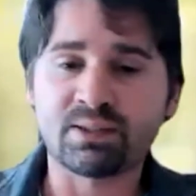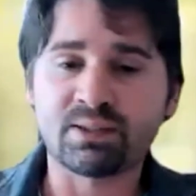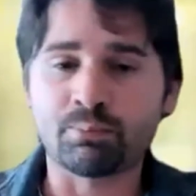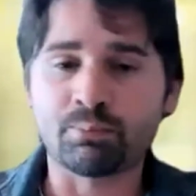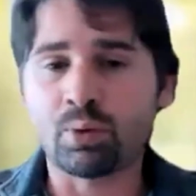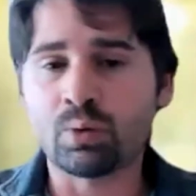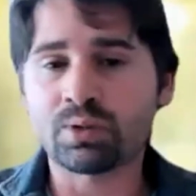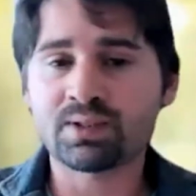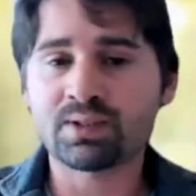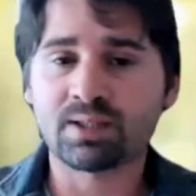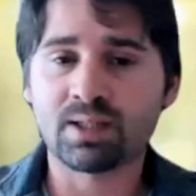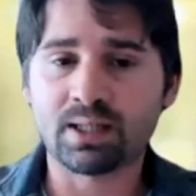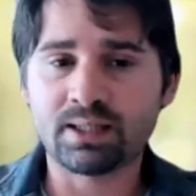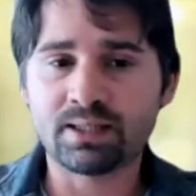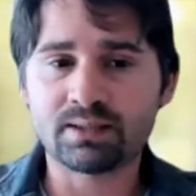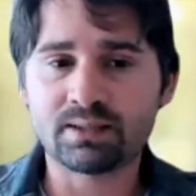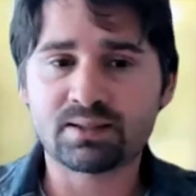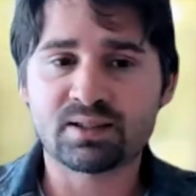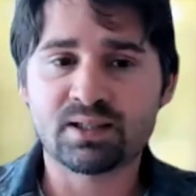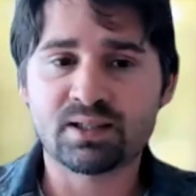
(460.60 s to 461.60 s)
on both
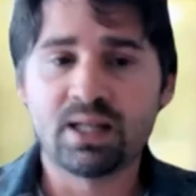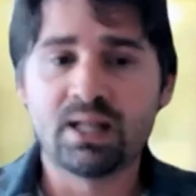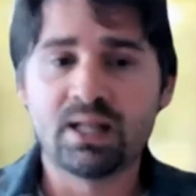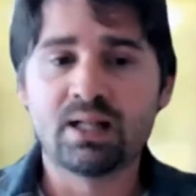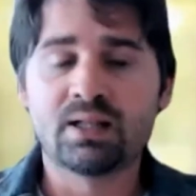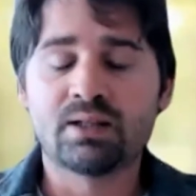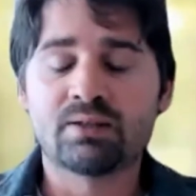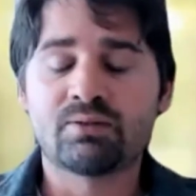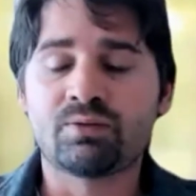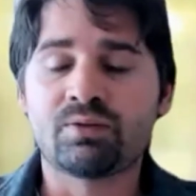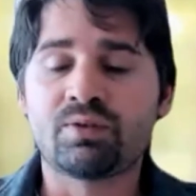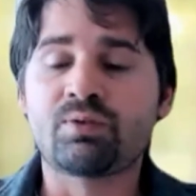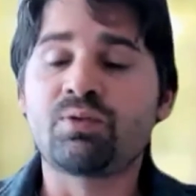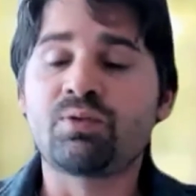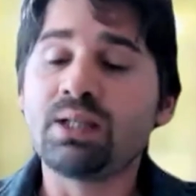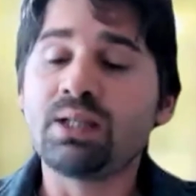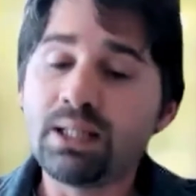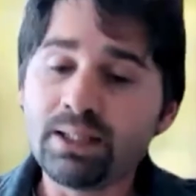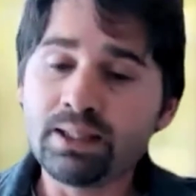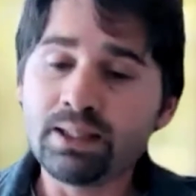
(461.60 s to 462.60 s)
sides, we
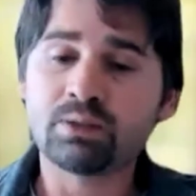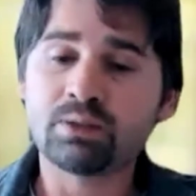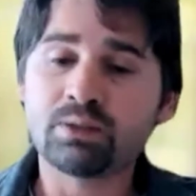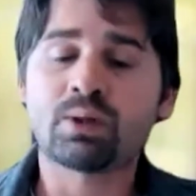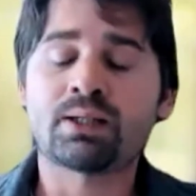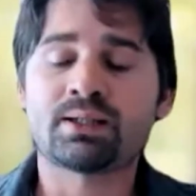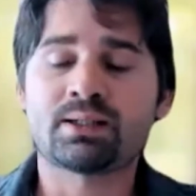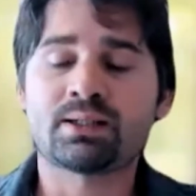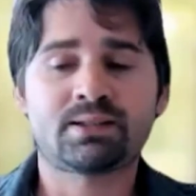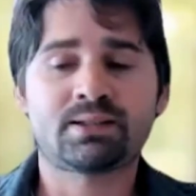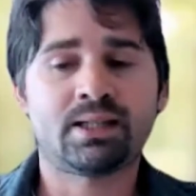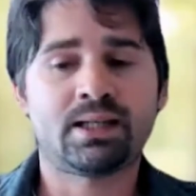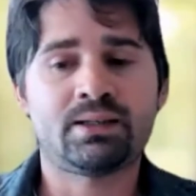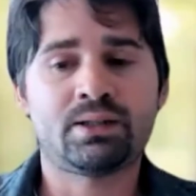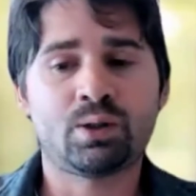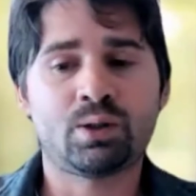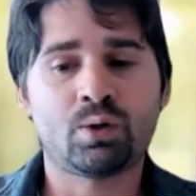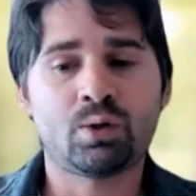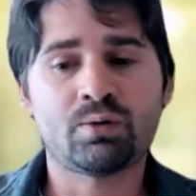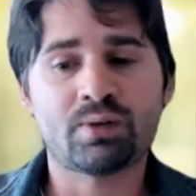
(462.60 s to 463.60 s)
really need to
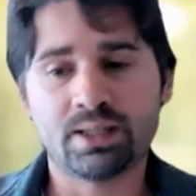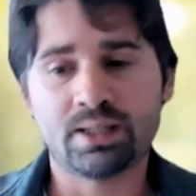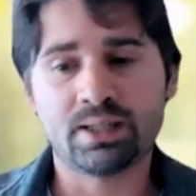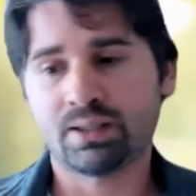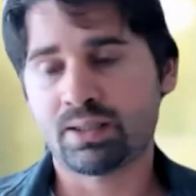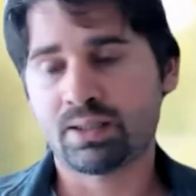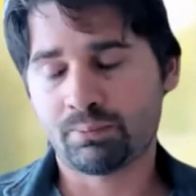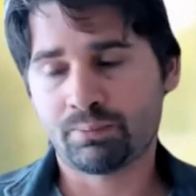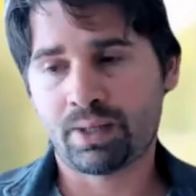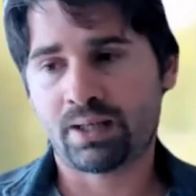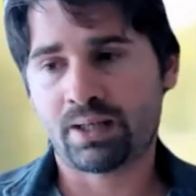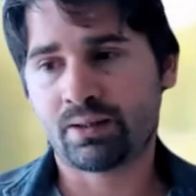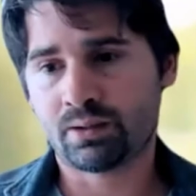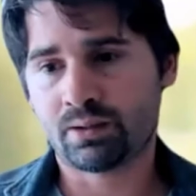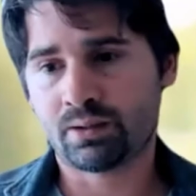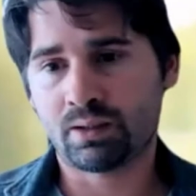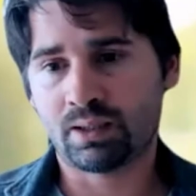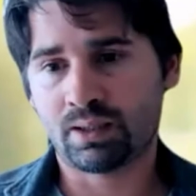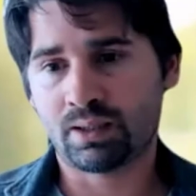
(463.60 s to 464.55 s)
understand the overheating better.